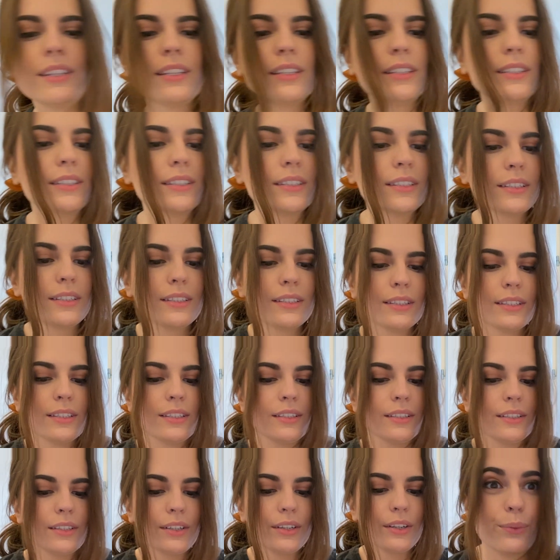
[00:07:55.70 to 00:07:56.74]
this
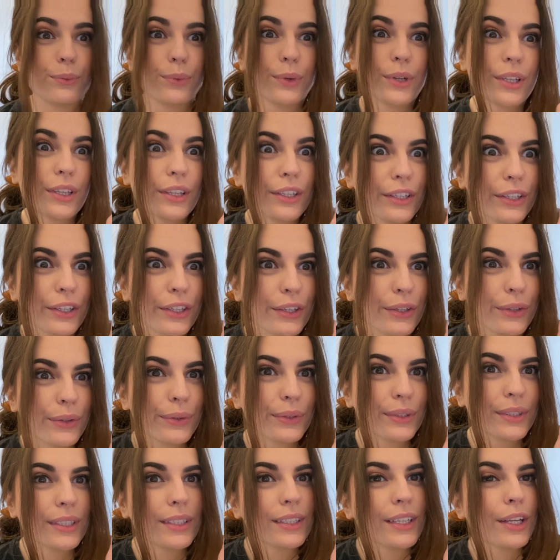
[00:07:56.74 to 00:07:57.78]
really
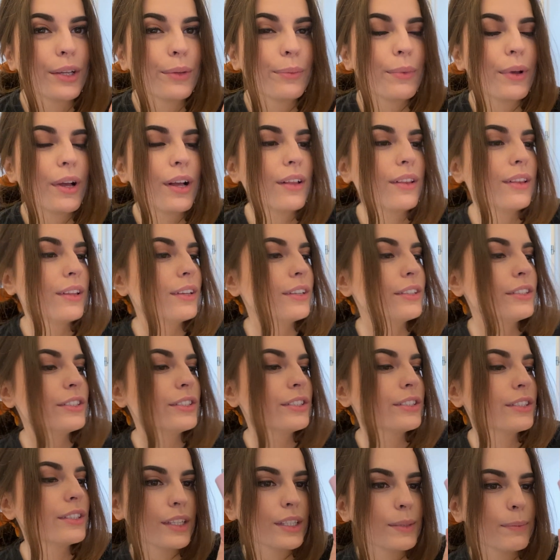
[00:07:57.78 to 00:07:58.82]
cute nail
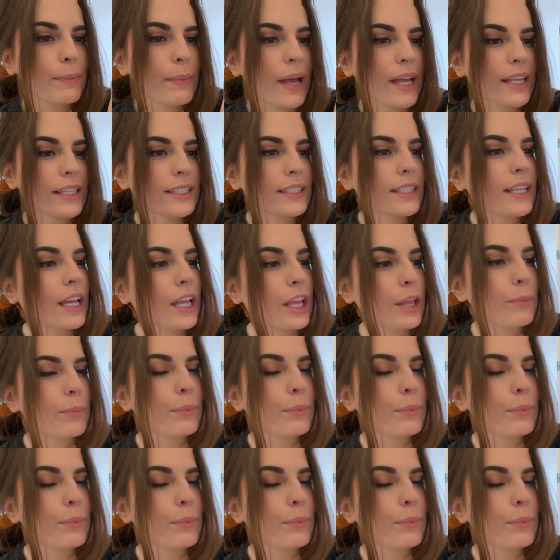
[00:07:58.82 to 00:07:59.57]
polish. It's pastel